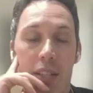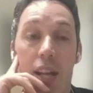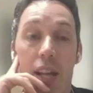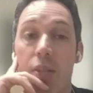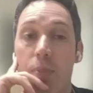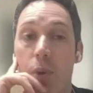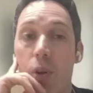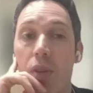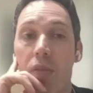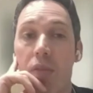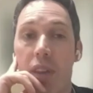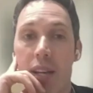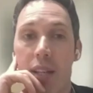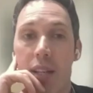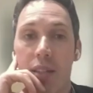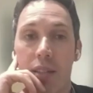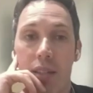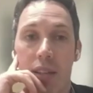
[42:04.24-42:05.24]
they're not as
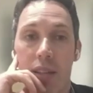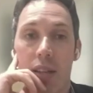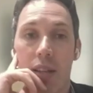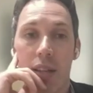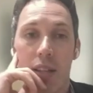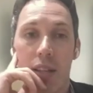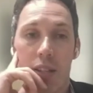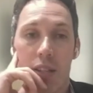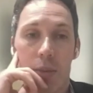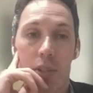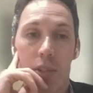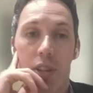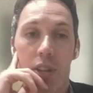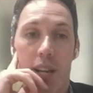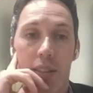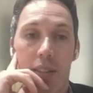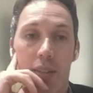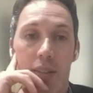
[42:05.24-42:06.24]
motivated to, to mm-hmm.
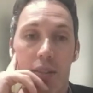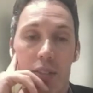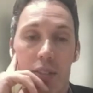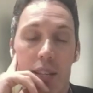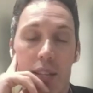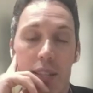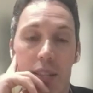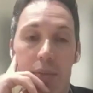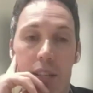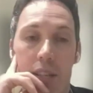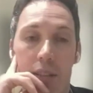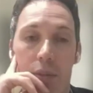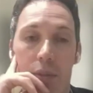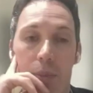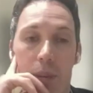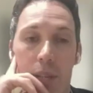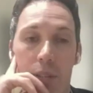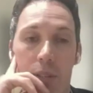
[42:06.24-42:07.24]
reject mm-hmm. scientific
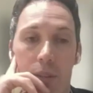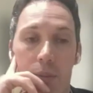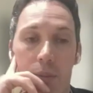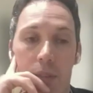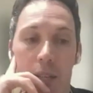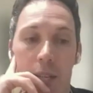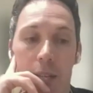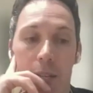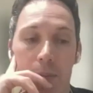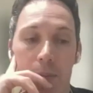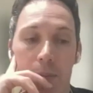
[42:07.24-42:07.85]
information um,